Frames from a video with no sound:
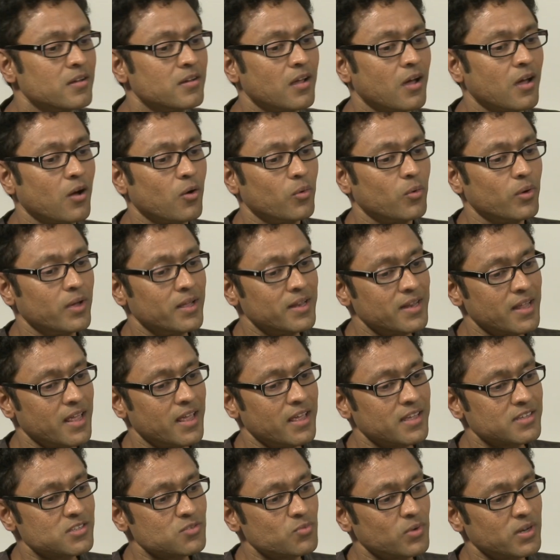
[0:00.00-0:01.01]
Now, in
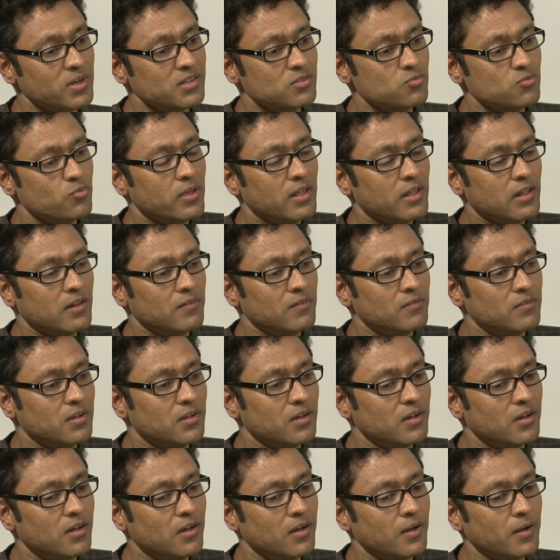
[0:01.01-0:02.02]
AX
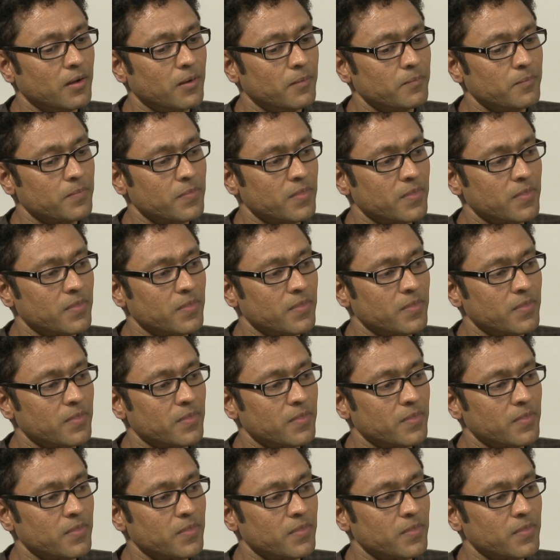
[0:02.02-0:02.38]
2012,